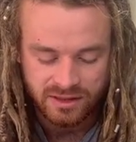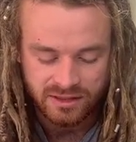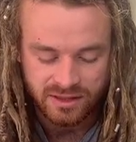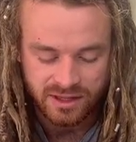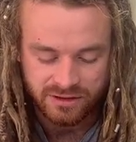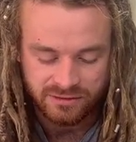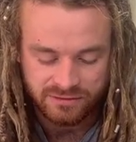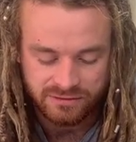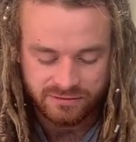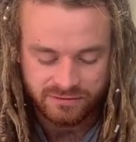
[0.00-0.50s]

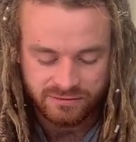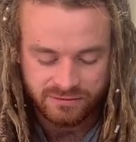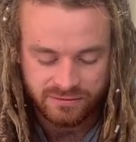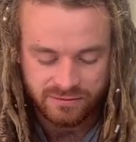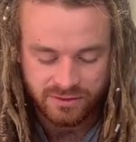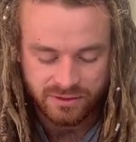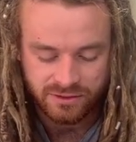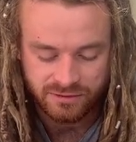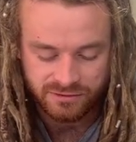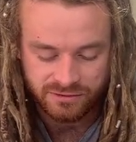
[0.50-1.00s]

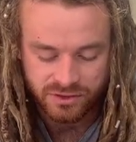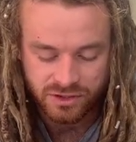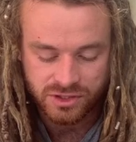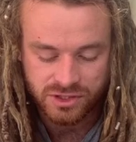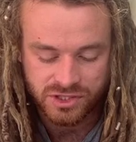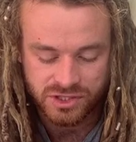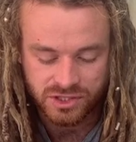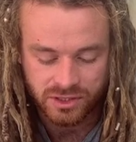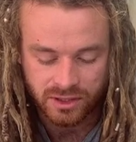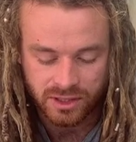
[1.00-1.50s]
The
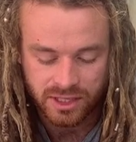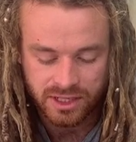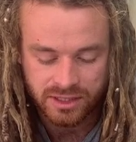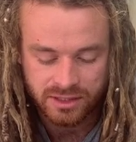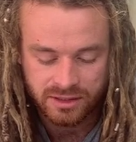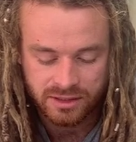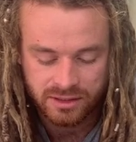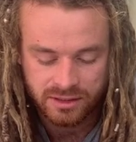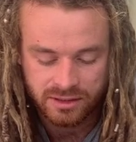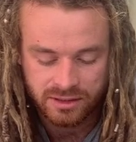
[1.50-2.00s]
first
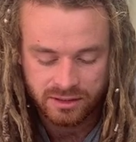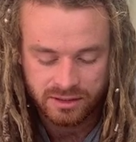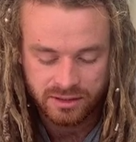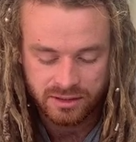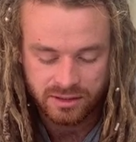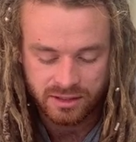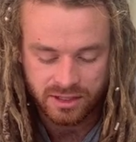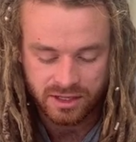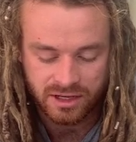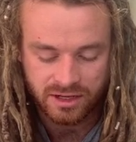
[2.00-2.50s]
died
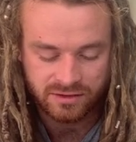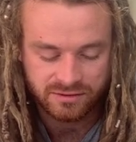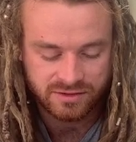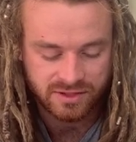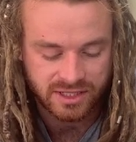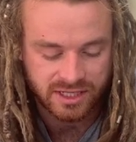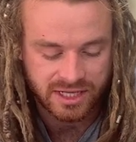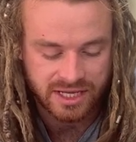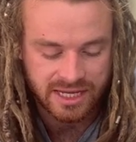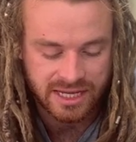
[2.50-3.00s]

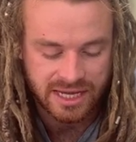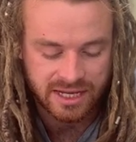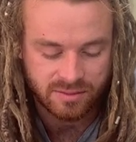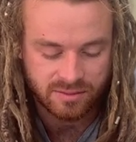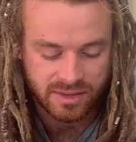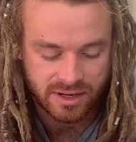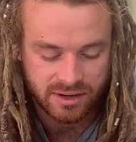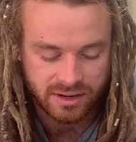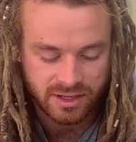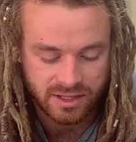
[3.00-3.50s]
after he had
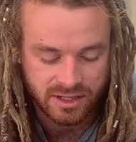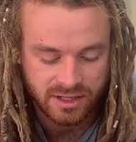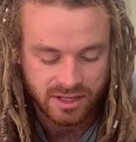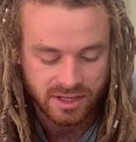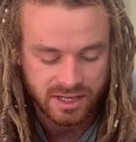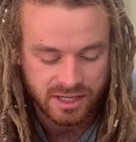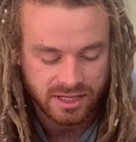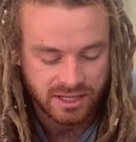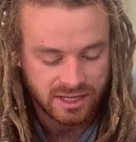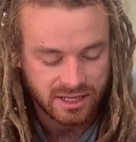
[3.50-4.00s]
married,
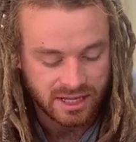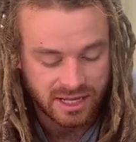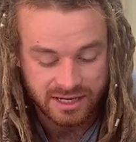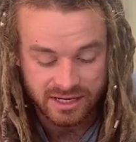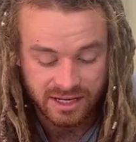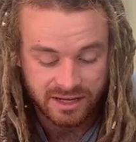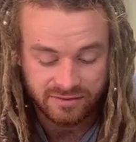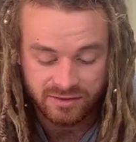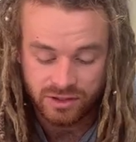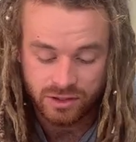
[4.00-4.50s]

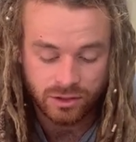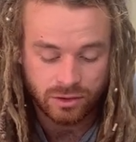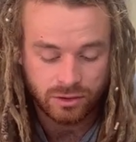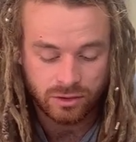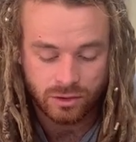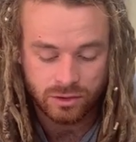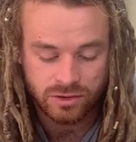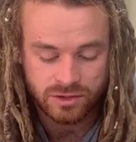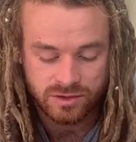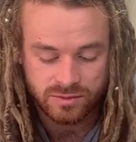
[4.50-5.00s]
and having no
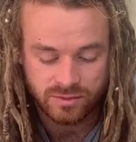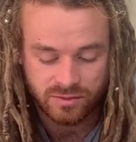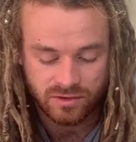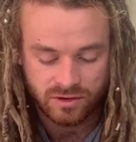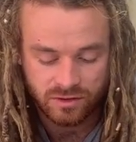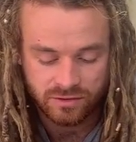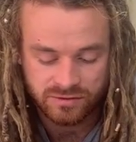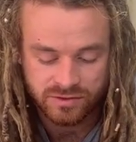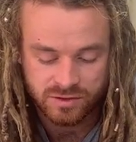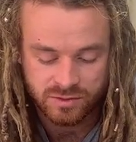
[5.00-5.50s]

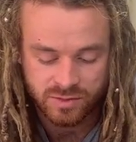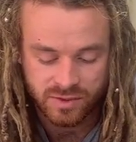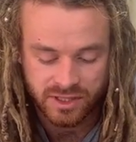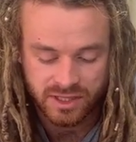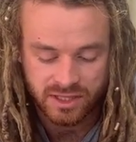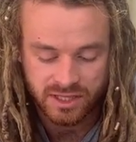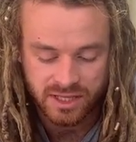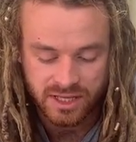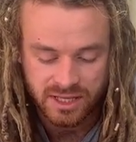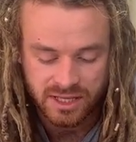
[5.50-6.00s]

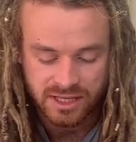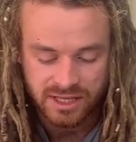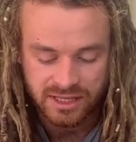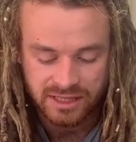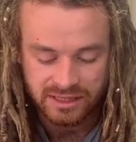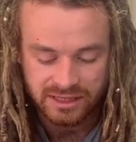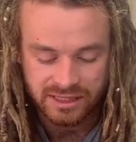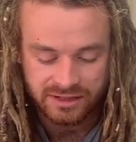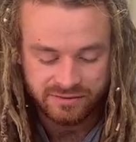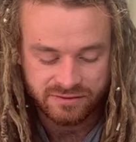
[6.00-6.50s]
offspring,
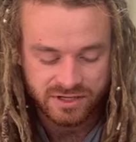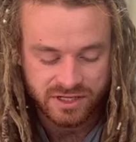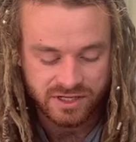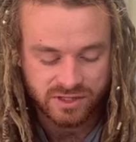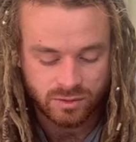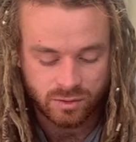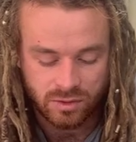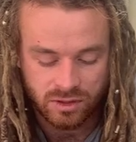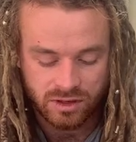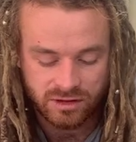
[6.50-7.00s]
left
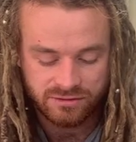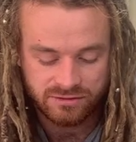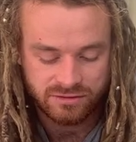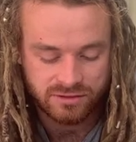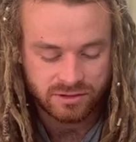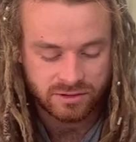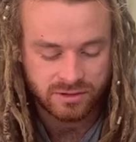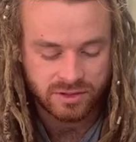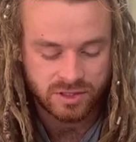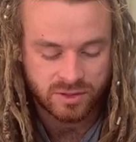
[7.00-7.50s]
his wife
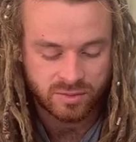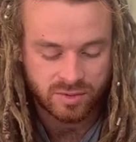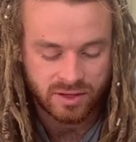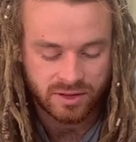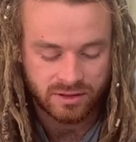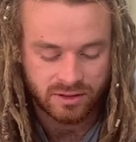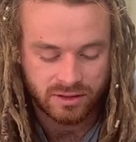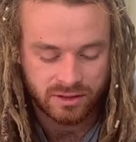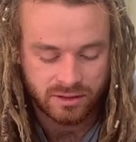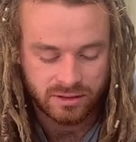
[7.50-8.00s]
to his
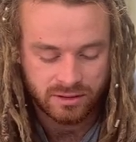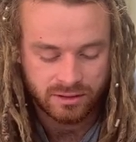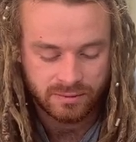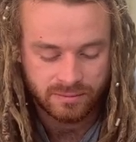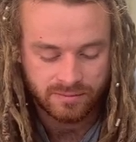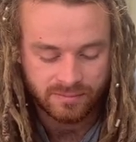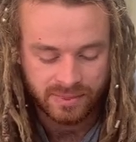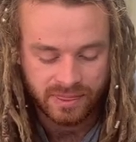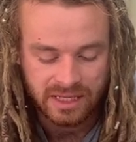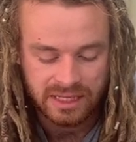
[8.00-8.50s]
brother.
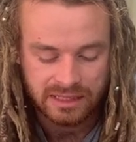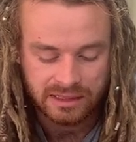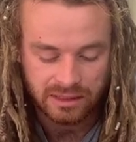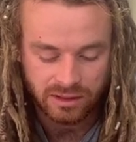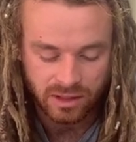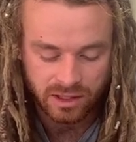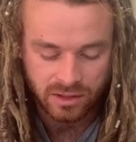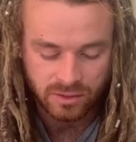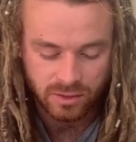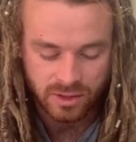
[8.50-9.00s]

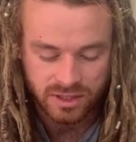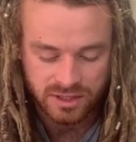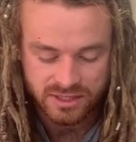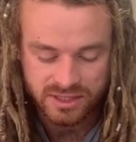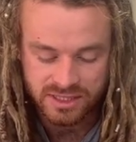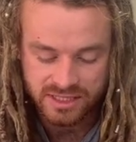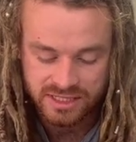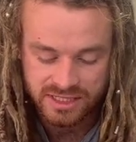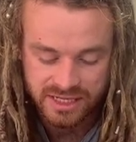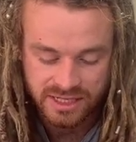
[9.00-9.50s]
Likewise
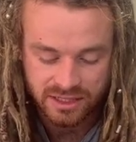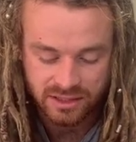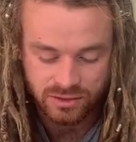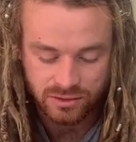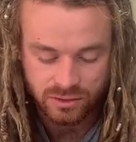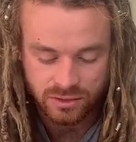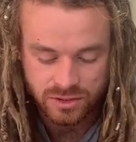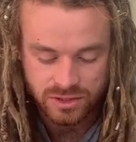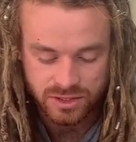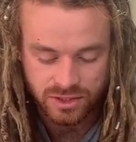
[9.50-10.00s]
the second
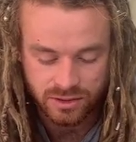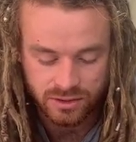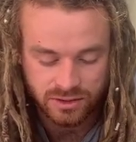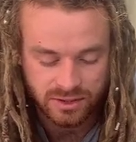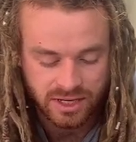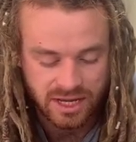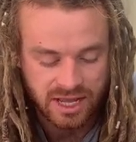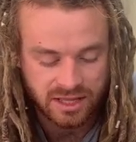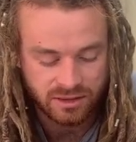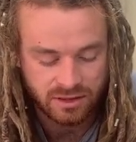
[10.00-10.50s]
also,
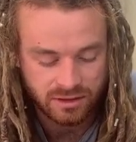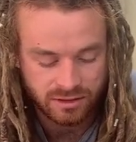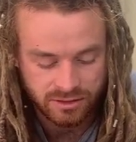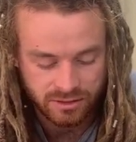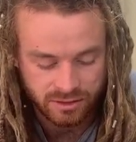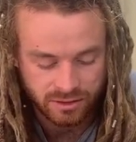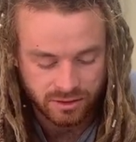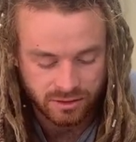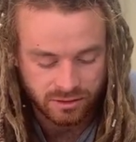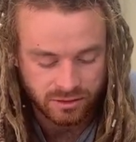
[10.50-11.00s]
and the
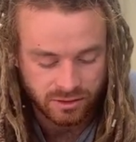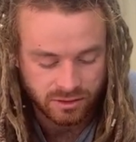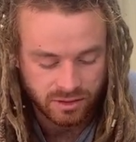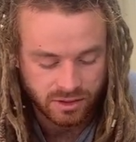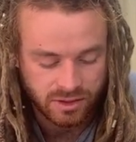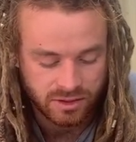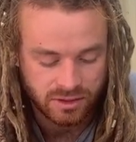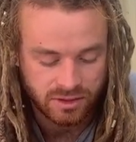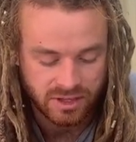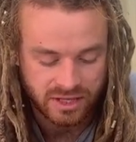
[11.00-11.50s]
third,
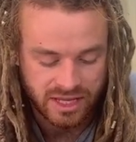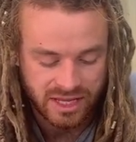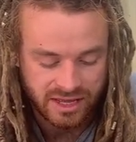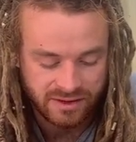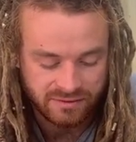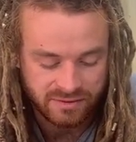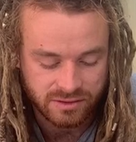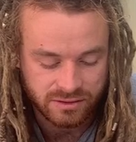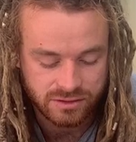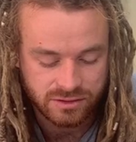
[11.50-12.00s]

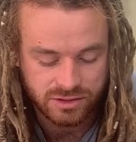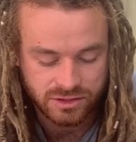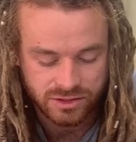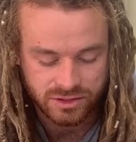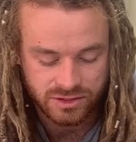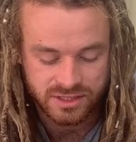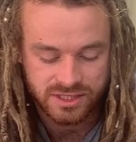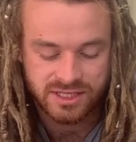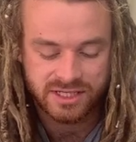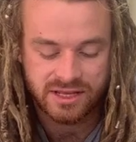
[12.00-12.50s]
even
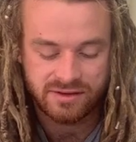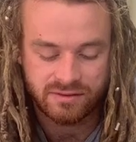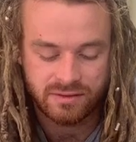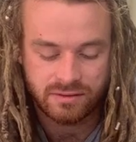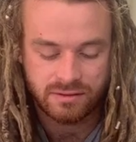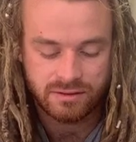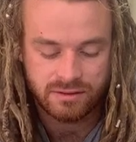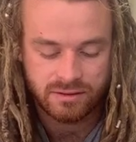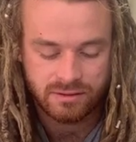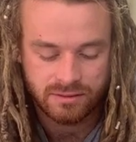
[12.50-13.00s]
to the
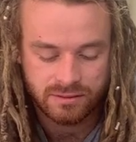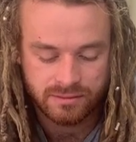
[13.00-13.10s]
7th.